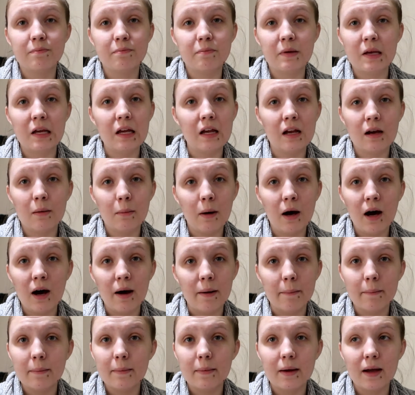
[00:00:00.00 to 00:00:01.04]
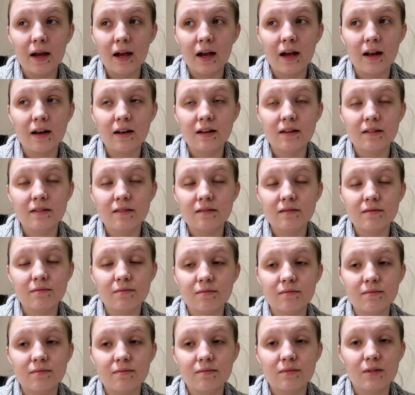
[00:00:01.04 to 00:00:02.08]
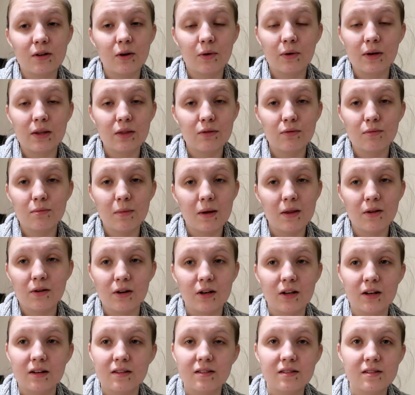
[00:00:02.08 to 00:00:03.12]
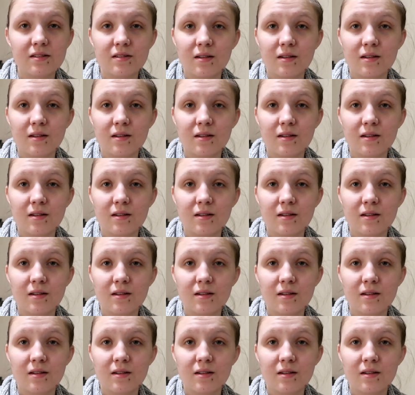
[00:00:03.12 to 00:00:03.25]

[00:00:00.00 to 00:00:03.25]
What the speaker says: being a mom and going through motherhood.